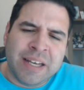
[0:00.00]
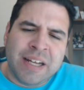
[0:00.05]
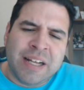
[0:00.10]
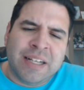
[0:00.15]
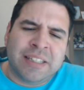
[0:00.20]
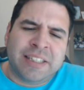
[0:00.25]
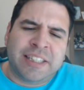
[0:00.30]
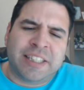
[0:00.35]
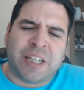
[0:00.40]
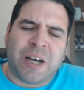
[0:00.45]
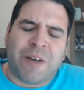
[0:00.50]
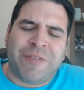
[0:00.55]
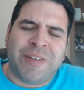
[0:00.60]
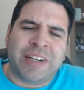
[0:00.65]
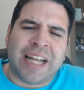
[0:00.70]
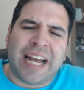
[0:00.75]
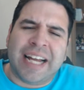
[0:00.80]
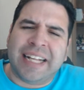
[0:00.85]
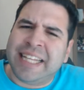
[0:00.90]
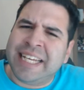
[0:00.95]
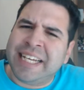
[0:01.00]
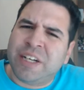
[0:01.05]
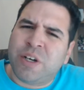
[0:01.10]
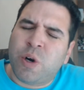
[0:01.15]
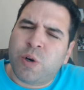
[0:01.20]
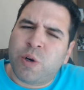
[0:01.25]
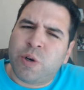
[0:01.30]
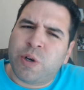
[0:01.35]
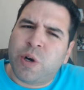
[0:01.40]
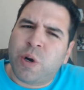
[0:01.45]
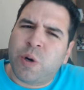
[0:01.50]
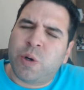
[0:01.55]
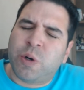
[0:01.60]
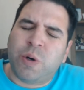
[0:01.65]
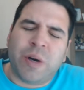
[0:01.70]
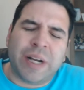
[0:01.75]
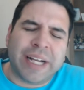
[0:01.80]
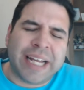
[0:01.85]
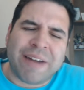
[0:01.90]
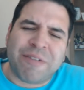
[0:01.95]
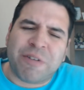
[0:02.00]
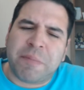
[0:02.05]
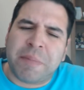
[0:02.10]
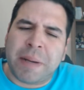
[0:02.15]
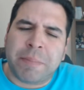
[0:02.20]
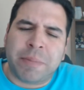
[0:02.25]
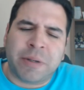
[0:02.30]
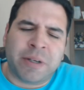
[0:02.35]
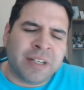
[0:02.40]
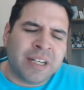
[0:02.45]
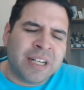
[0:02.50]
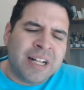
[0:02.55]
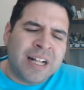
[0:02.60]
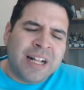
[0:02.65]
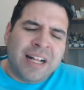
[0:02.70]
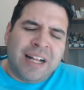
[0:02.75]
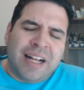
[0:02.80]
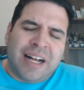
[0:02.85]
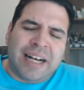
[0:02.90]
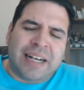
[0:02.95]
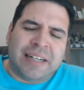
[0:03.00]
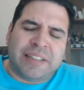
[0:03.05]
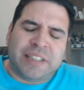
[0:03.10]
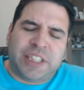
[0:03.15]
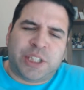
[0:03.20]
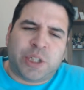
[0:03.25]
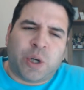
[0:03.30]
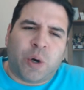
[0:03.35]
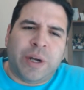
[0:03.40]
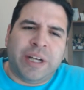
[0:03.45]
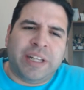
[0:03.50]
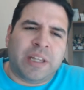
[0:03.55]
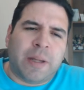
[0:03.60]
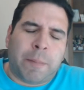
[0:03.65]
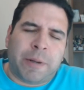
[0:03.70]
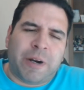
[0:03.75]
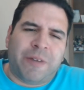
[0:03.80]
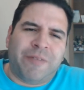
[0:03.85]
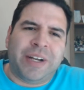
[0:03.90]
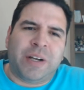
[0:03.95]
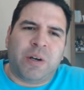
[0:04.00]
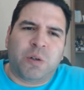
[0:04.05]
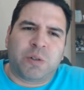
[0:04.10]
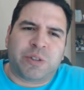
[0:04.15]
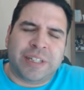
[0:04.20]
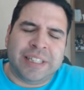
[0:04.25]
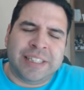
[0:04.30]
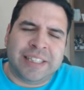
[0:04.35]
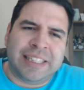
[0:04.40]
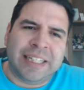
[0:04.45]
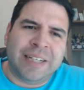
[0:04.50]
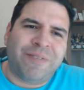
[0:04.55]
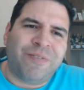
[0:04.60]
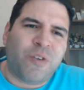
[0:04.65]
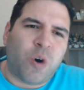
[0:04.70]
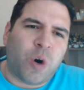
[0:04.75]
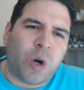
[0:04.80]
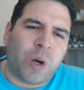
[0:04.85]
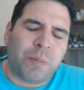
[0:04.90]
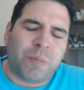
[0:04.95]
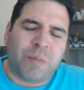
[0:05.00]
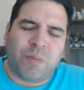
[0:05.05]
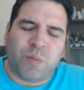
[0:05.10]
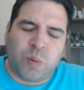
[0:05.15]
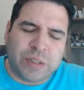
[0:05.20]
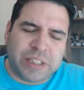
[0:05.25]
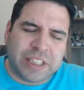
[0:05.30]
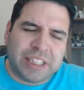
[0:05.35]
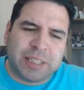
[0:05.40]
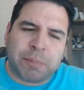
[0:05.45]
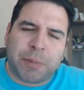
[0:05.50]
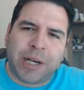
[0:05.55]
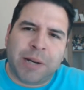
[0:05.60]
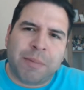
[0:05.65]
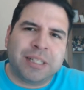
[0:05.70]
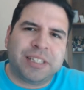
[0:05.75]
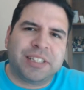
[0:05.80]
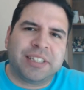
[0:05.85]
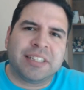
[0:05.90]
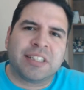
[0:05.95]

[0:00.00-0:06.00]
stuff in, I think, Coro Coro. I can't remember. showing the perfect Ultra Instinct form, which is pretty much just